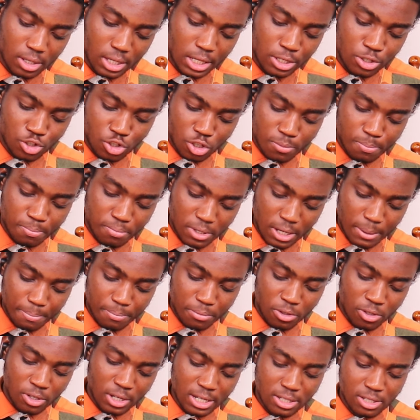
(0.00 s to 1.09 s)
it should, yep,
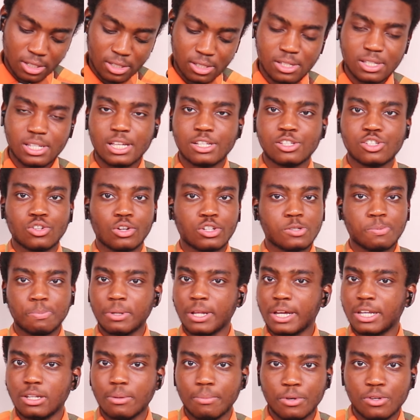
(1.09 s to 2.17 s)
you guys can see it starts
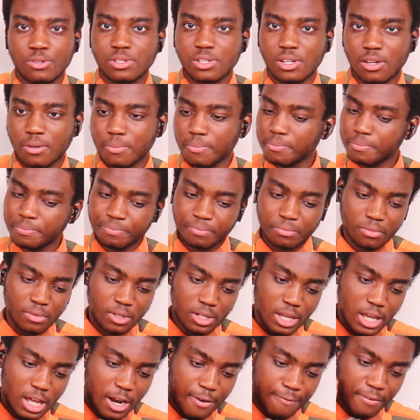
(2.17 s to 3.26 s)
playing the music.
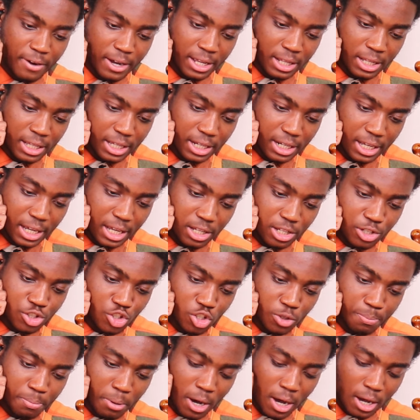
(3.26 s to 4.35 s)
And if I click it again, it
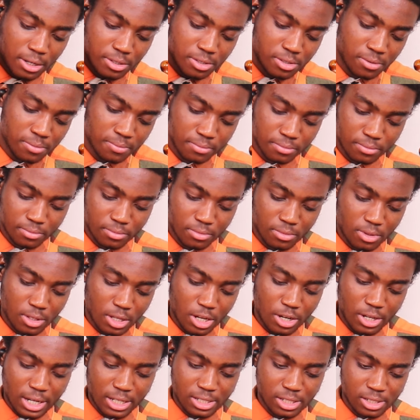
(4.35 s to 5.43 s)
should pause. And
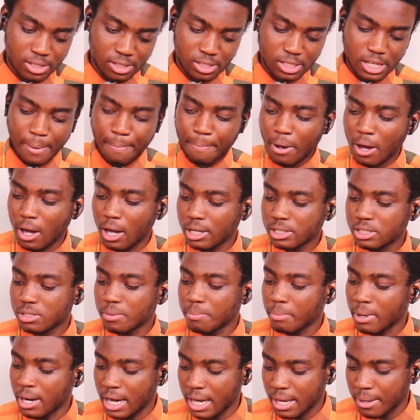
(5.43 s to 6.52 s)
you guys can see it paused
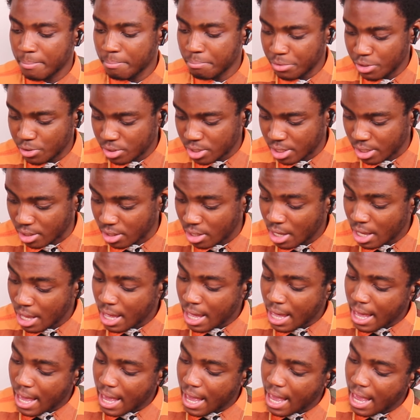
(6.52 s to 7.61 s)
my music.
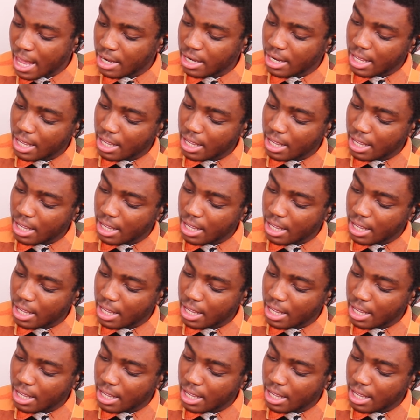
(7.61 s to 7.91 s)
And